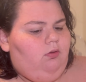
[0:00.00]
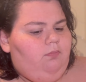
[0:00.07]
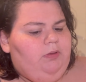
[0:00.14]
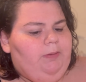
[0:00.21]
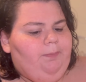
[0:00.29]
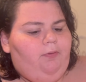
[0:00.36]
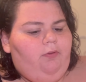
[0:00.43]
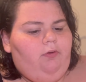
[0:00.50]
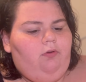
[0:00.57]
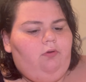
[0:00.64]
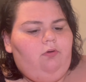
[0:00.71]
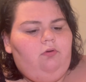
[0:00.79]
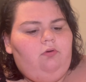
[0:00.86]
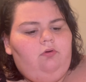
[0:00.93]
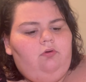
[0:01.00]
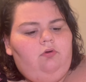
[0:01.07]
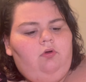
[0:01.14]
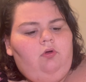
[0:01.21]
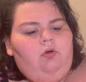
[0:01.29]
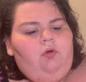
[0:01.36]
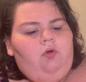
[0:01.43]
people
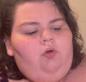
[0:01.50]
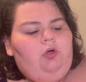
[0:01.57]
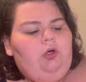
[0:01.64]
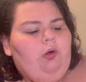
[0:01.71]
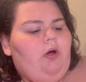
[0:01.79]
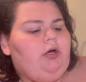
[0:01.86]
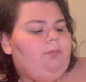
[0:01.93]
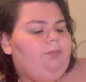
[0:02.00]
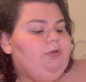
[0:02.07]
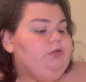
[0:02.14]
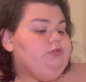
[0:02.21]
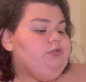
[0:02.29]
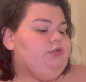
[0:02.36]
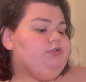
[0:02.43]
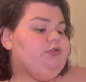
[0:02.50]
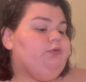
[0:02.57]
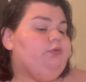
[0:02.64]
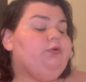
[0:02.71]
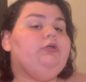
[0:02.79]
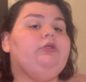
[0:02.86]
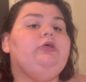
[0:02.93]
who are abusers are
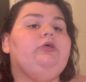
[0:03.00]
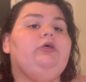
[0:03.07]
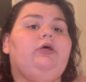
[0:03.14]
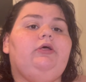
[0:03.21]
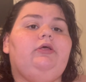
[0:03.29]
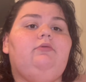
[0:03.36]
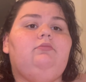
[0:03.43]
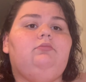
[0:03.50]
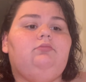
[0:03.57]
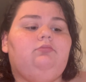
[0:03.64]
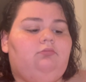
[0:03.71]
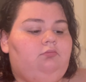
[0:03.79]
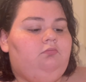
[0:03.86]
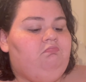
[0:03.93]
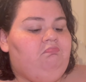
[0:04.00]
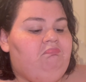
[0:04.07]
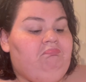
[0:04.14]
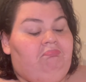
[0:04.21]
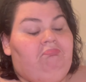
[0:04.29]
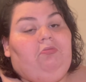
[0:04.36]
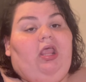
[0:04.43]
really good
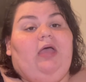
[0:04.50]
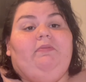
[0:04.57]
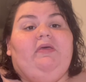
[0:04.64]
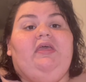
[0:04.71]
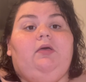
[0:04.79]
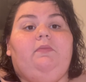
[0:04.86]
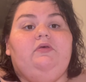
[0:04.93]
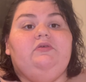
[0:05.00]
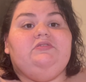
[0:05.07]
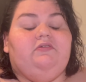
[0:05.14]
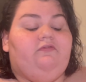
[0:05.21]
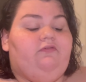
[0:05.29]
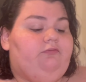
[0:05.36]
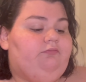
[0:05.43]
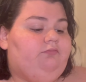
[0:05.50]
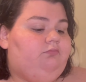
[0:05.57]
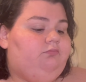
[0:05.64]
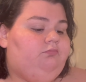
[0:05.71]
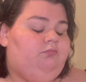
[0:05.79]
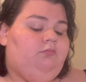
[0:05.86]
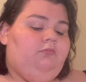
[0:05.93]
at being abusive
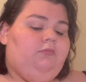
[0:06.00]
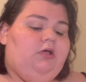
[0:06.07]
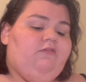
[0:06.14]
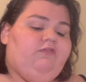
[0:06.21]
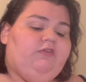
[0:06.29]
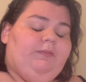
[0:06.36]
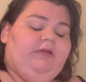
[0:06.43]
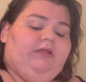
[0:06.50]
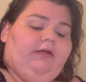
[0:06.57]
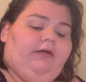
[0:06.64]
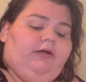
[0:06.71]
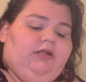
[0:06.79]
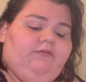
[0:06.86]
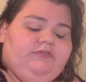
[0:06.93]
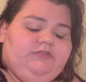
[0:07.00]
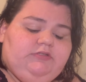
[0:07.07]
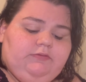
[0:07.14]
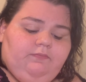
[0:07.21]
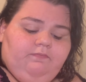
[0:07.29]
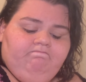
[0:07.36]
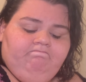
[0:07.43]
and flipping narratives